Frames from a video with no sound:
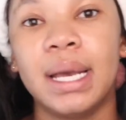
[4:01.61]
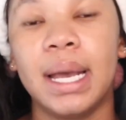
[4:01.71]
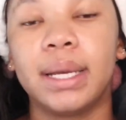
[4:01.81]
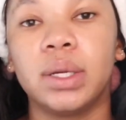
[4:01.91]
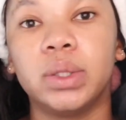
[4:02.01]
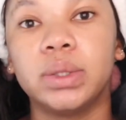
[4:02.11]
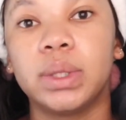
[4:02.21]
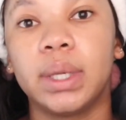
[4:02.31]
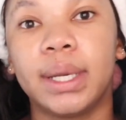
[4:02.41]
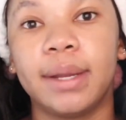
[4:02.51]
And also
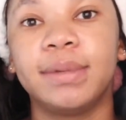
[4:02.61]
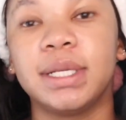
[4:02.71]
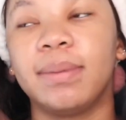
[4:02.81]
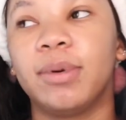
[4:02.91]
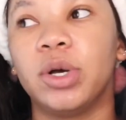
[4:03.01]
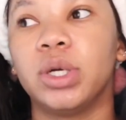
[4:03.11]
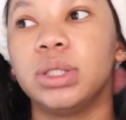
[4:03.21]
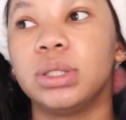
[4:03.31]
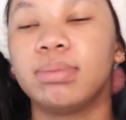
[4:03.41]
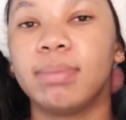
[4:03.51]
an update
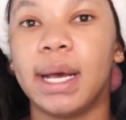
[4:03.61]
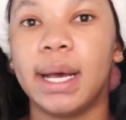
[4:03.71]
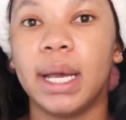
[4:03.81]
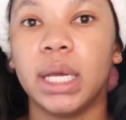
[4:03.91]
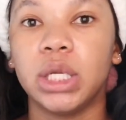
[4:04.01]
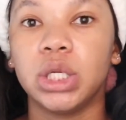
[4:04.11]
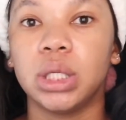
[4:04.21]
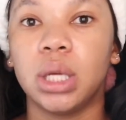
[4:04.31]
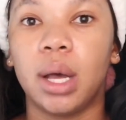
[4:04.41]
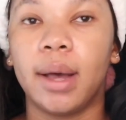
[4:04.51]
about my
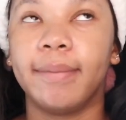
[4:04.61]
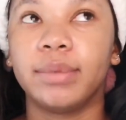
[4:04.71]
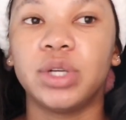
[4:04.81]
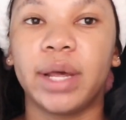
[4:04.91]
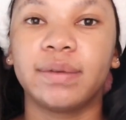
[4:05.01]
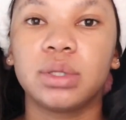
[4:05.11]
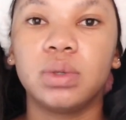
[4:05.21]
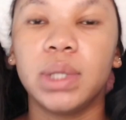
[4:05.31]
um, driving school.